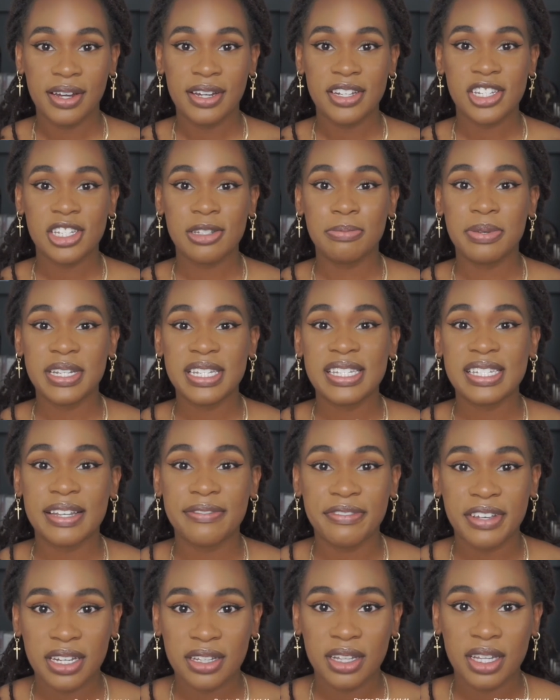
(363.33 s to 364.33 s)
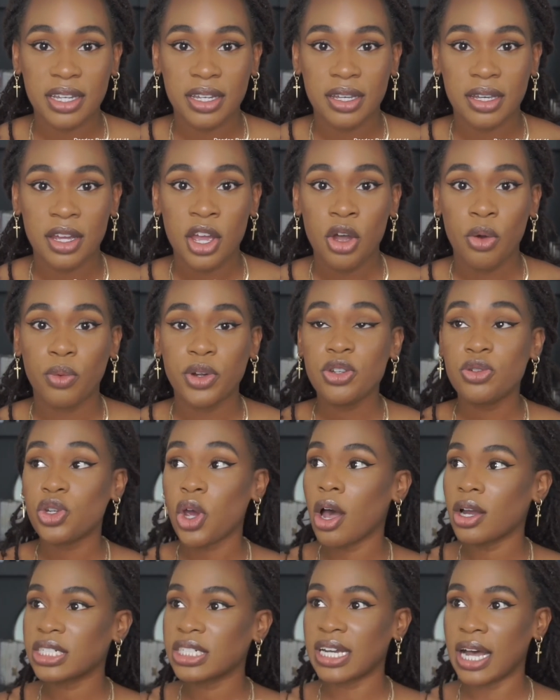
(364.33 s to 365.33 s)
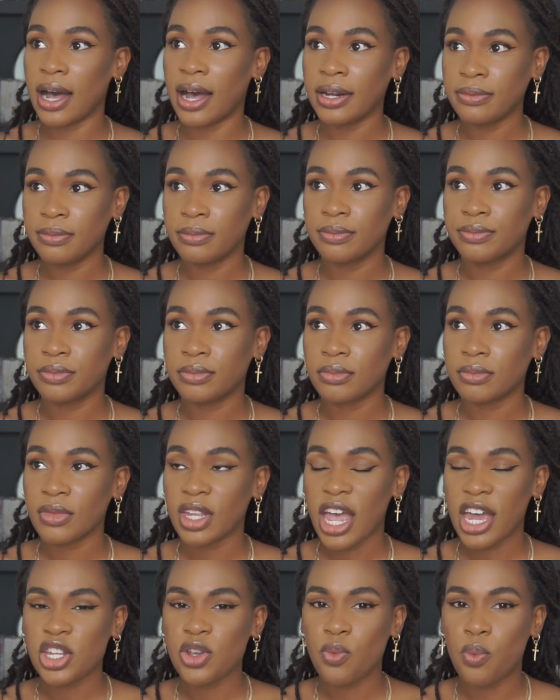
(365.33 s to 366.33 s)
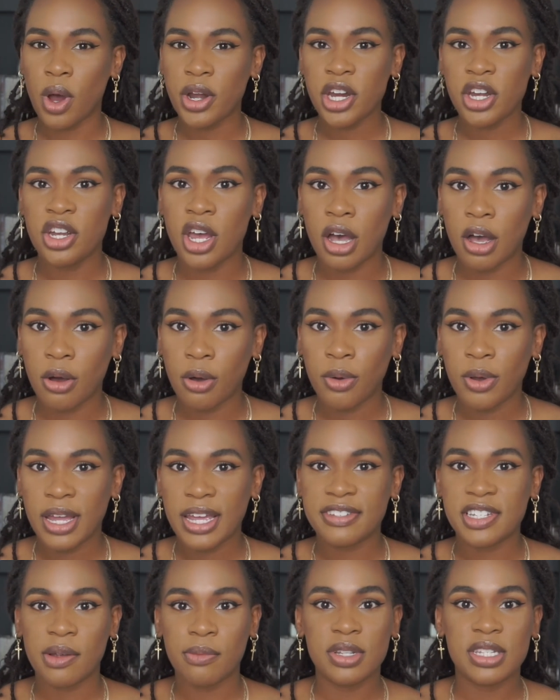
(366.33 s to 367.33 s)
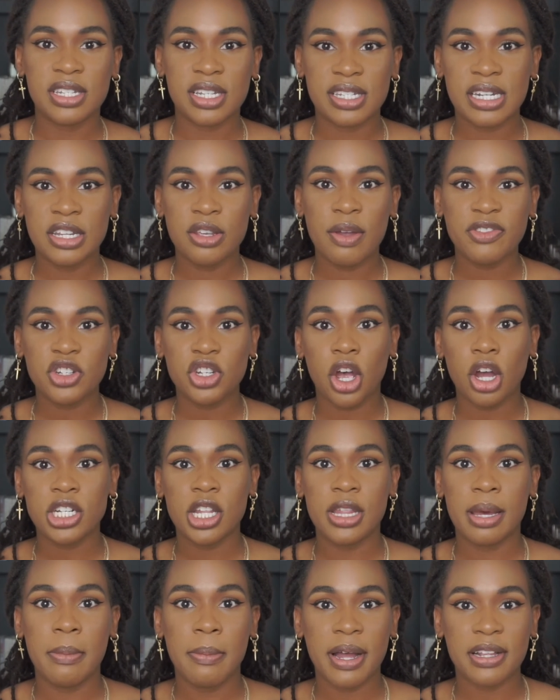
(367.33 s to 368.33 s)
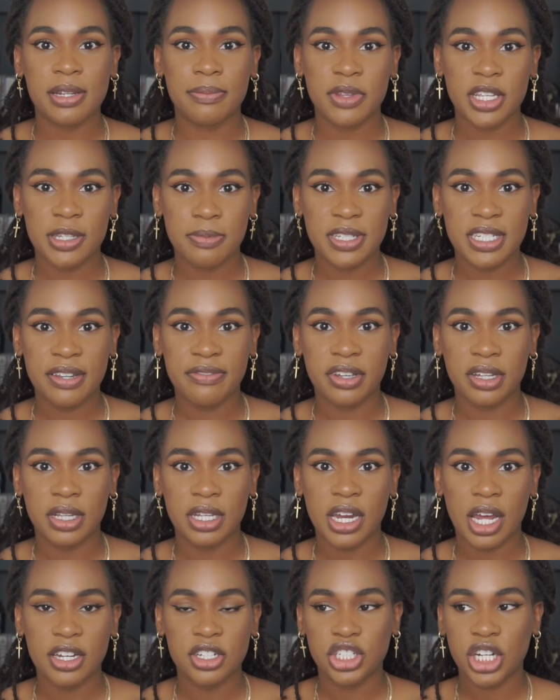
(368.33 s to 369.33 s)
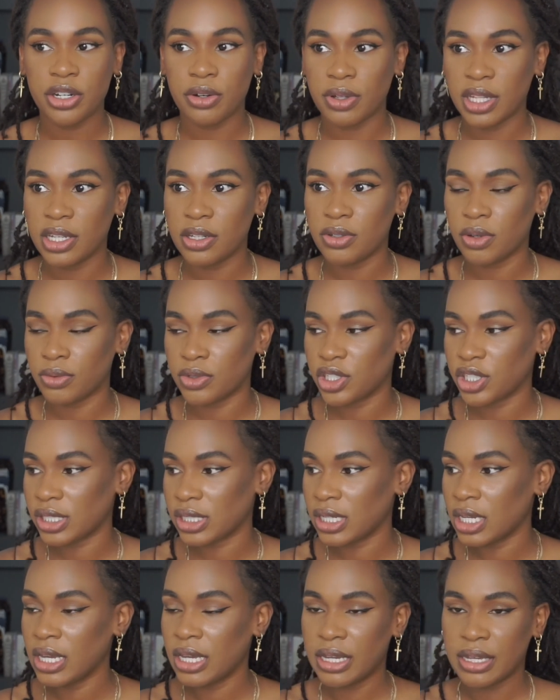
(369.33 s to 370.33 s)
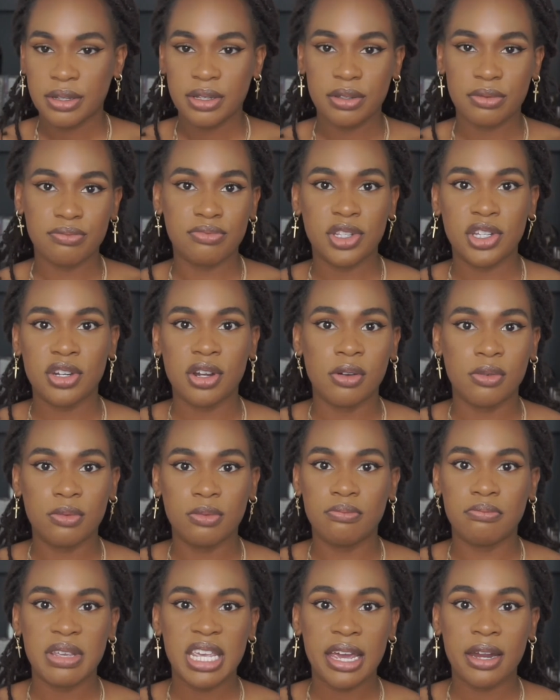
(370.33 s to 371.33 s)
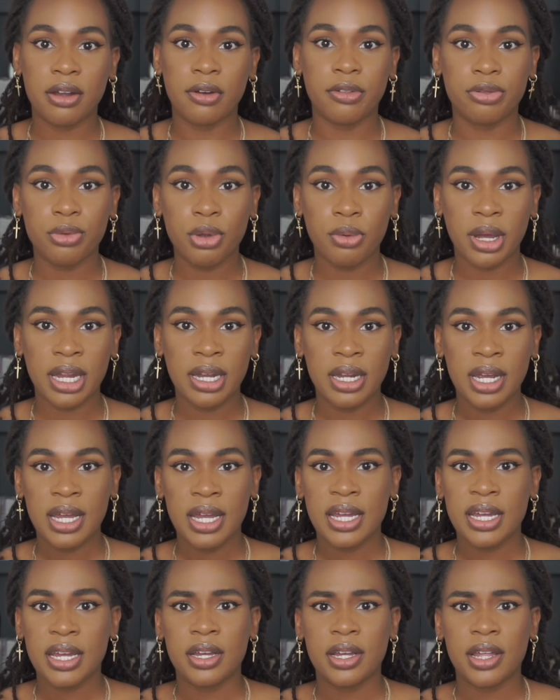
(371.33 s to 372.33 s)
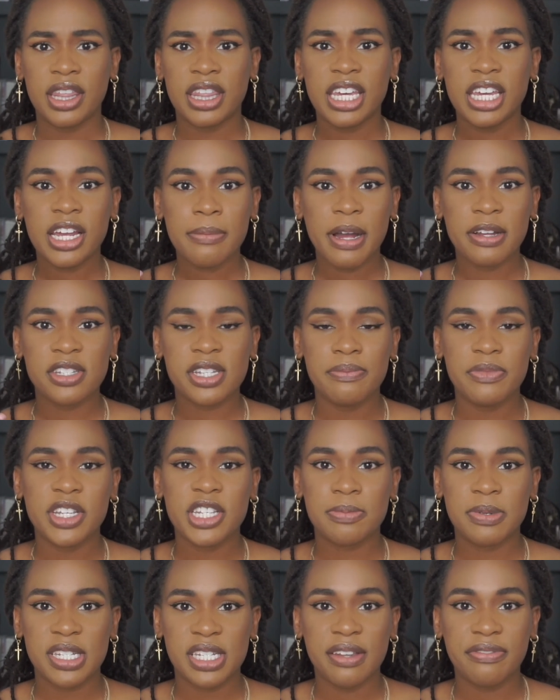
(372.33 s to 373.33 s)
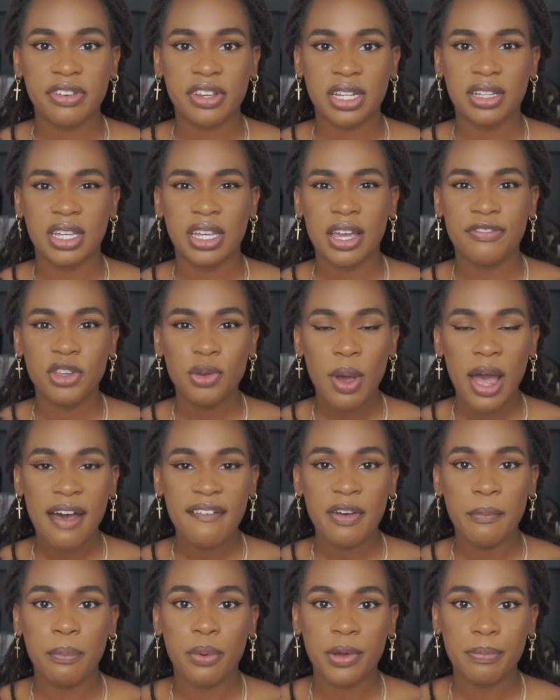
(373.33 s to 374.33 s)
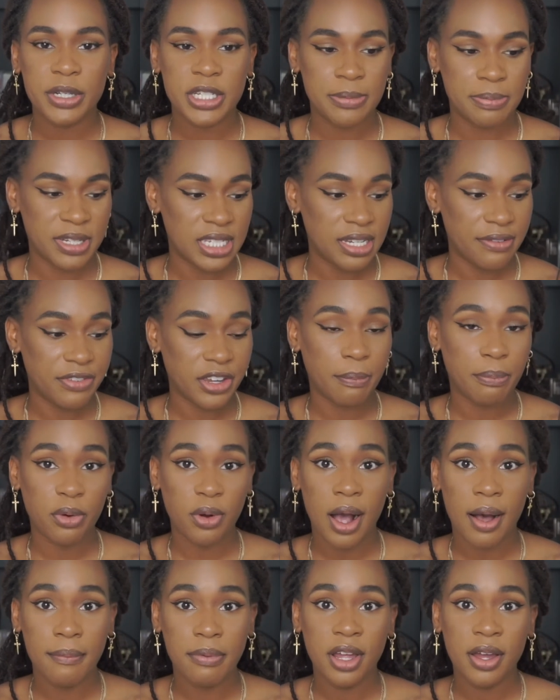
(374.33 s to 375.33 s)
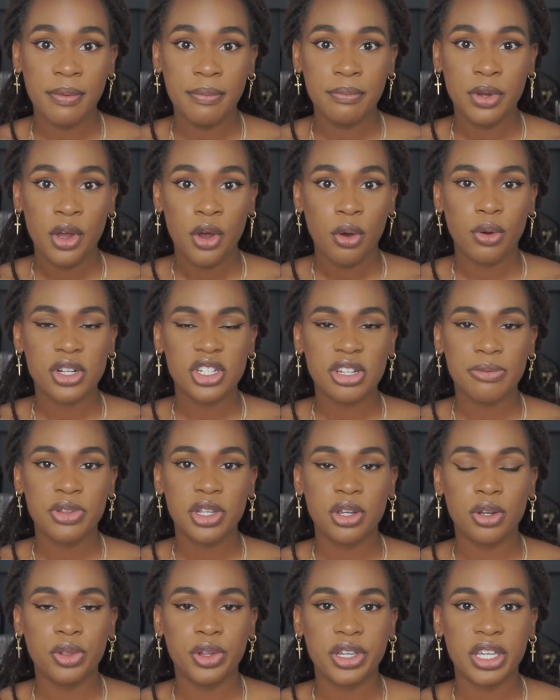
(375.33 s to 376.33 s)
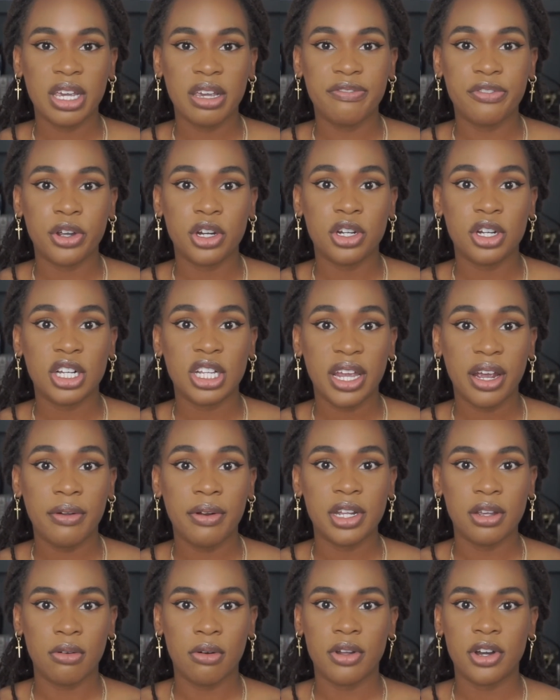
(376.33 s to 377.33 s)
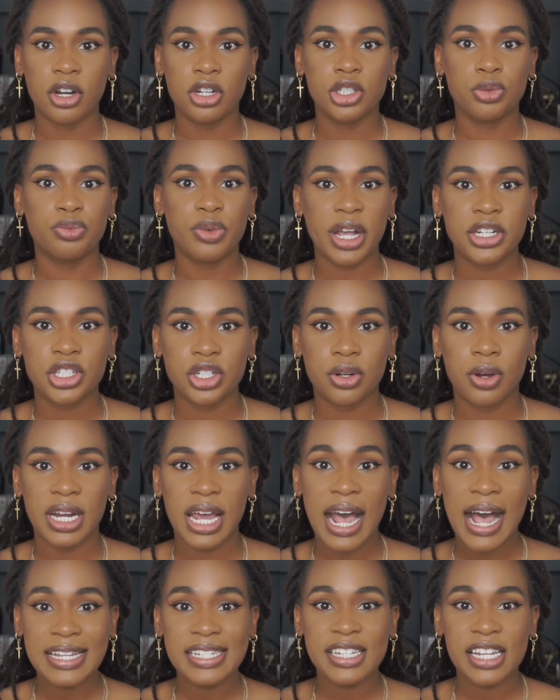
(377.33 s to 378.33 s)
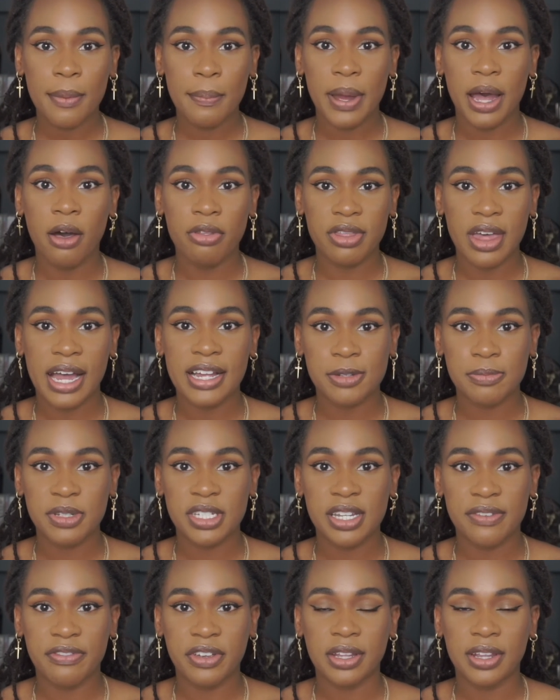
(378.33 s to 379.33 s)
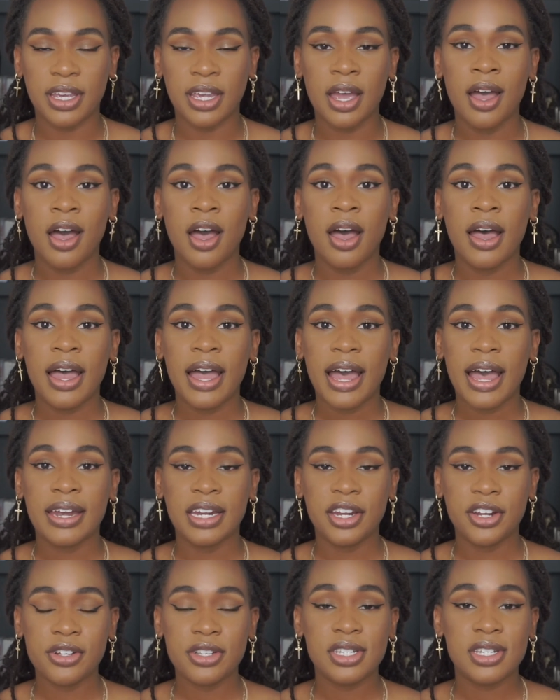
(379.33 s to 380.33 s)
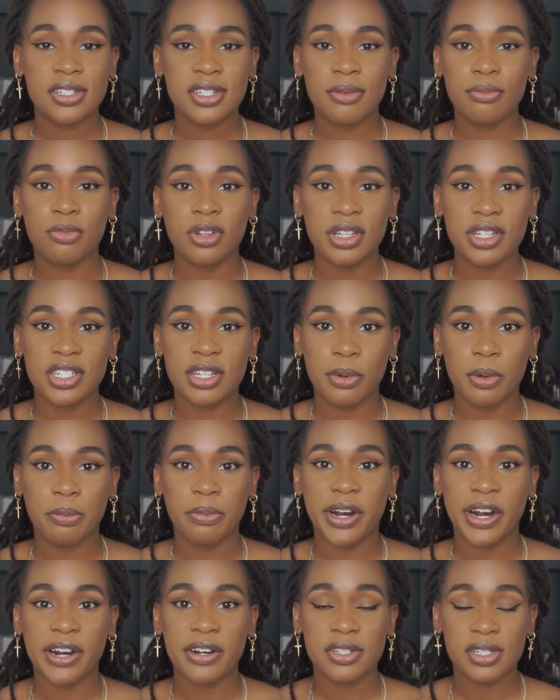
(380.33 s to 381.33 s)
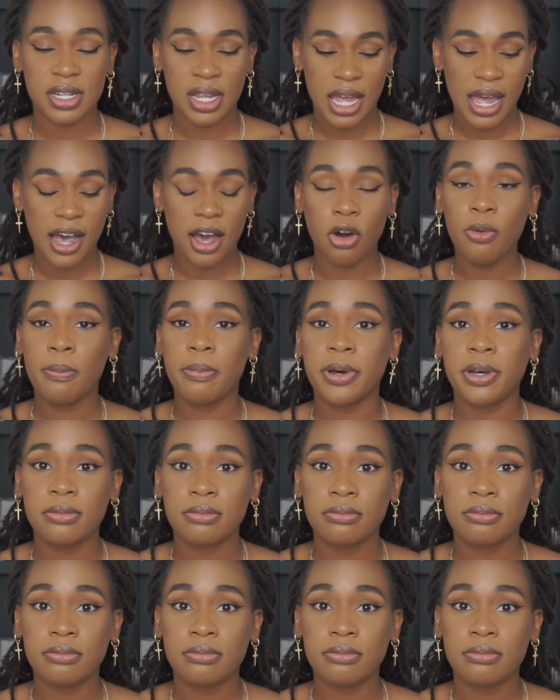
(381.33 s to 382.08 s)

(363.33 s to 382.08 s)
specifically. When you talk to God, and you want to know if someone's listening, you have to talk to them about something specifically, not generally. You don't just, meander through it. Think about something specifically. If you have a specific problem or something you're looking for clarity on or direction on, ask about that specifically. And here's some really simple prayers. Help